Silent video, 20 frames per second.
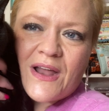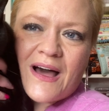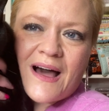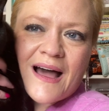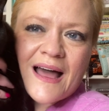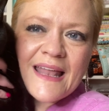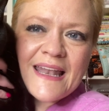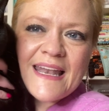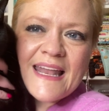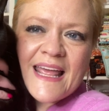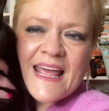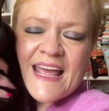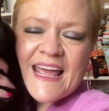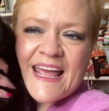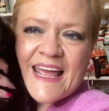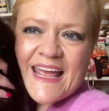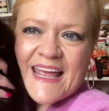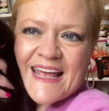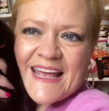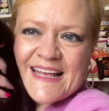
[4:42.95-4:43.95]
lot.
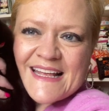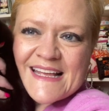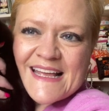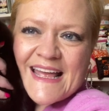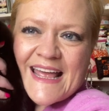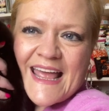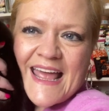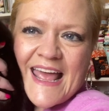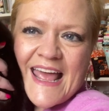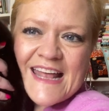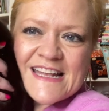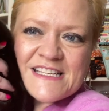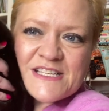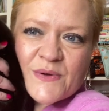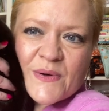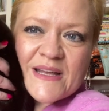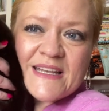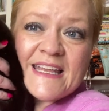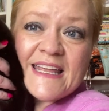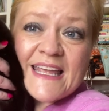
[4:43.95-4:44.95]
And
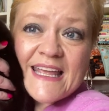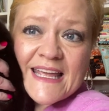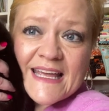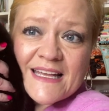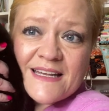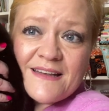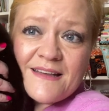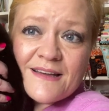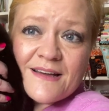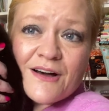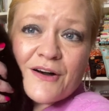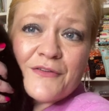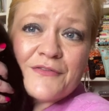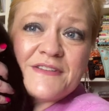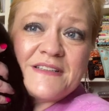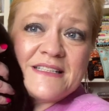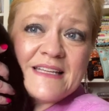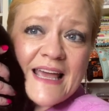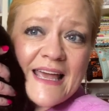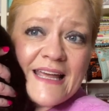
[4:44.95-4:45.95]
so at the end
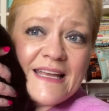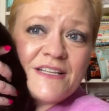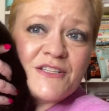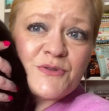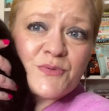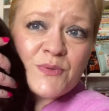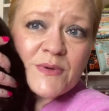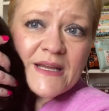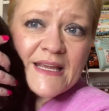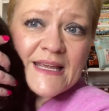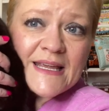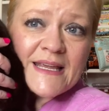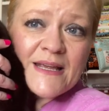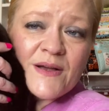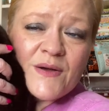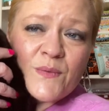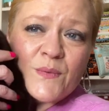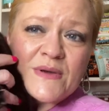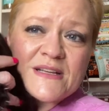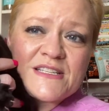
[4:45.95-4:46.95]
of day three
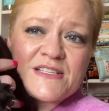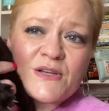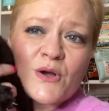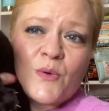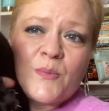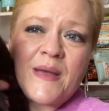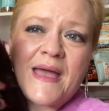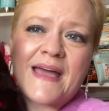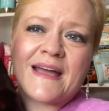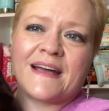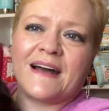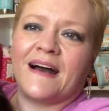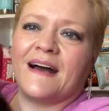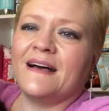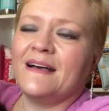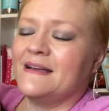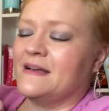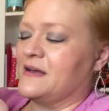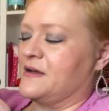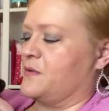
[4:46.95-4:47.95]
with So
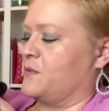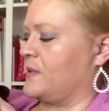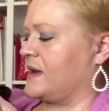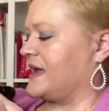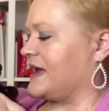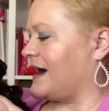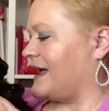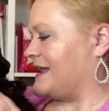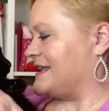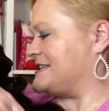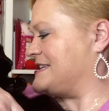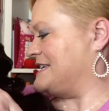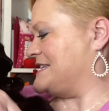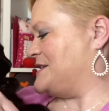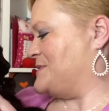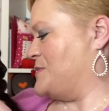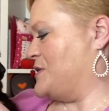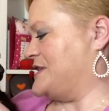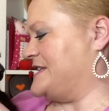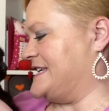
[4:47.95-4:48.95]
Becca, we got to say
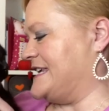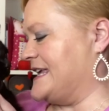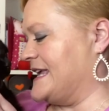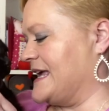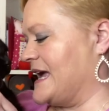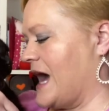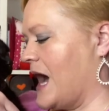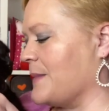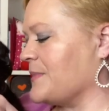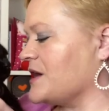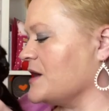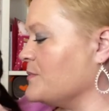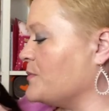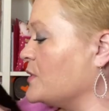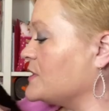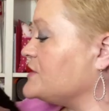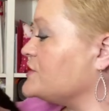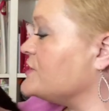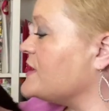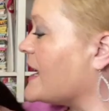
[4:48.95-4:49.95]
Smudgy. I'm going to
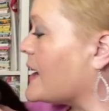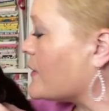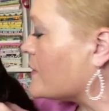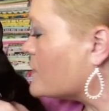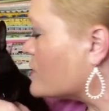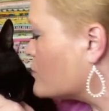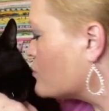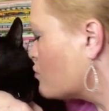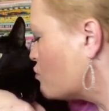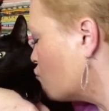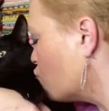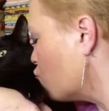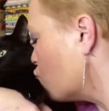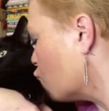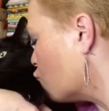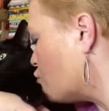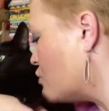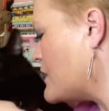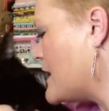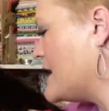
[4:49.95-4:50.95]
put you down.
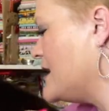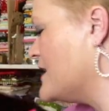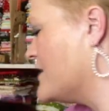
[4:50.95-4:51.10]
Mwah, I